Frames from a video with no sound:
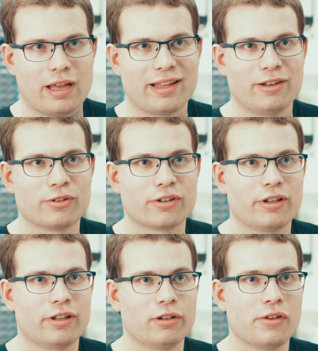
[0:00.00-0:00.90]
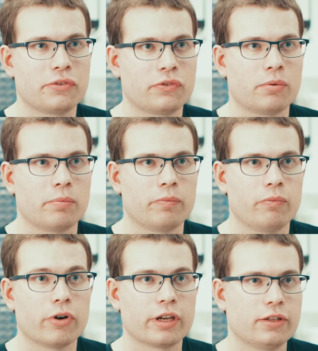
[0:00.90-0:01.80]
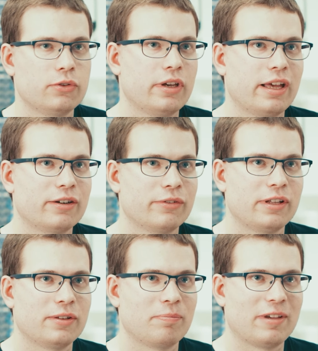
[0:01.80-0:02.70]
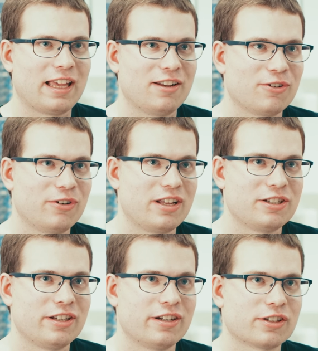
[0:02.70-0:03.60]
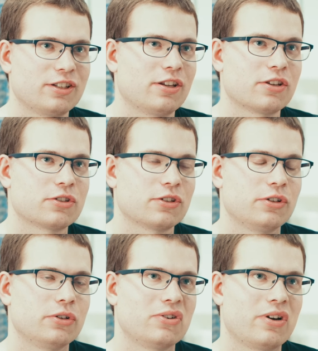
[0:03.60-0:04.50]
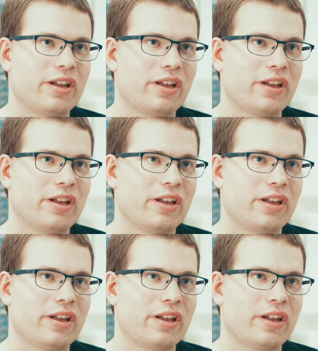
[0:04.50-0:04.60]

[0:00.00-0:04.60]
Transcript: I learned a lot from working together with mechanical engineers and also